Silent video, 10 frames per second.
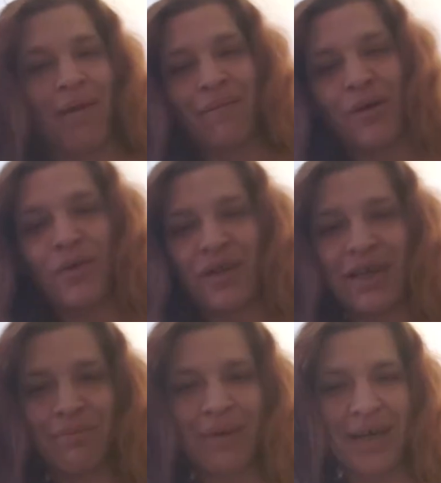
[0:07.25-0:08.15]
my phone
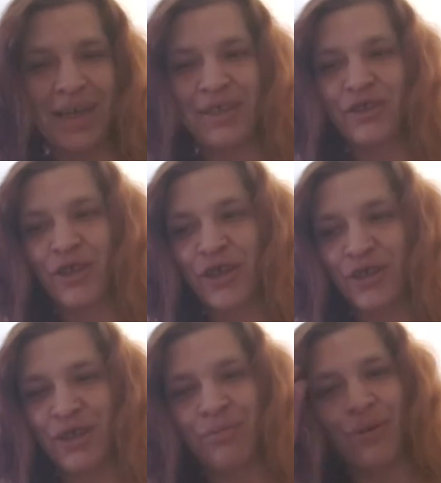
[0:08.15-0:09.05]
on my
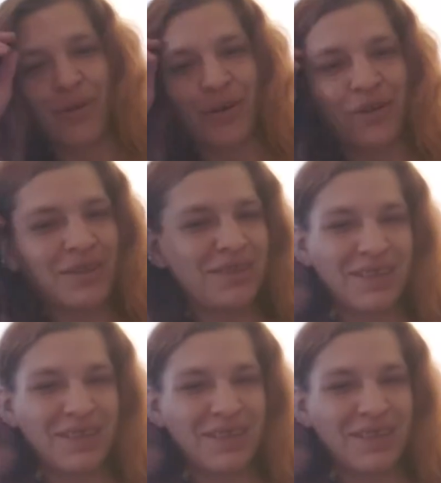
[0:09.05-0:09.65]
charging port